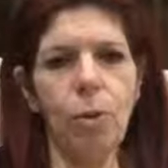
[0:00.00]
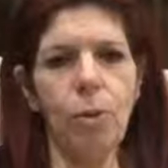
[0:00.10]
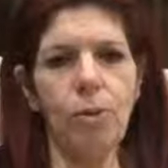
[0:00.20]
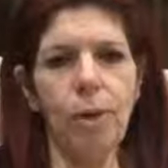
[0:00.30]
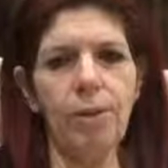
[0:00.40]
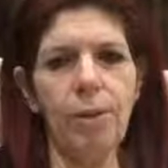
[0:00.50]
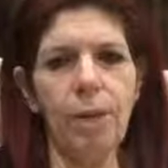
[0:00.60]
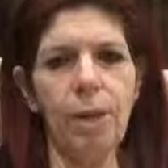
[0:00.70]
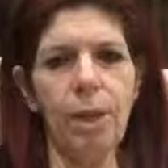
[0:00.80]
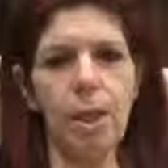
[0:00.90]
if that's the
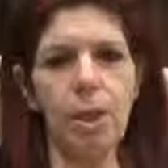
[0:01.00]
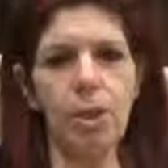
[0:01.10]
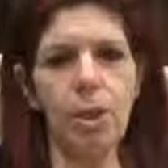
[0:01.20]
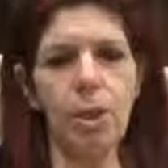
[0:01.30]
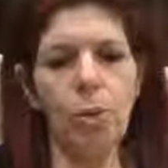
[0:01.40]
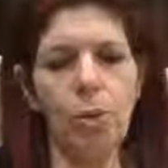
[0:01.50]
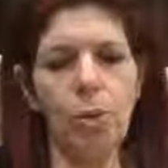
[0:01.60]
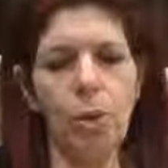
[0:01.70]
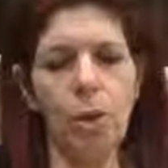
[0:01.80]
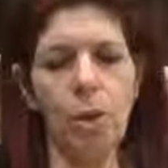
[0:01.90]
concussion
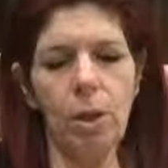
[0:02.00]
or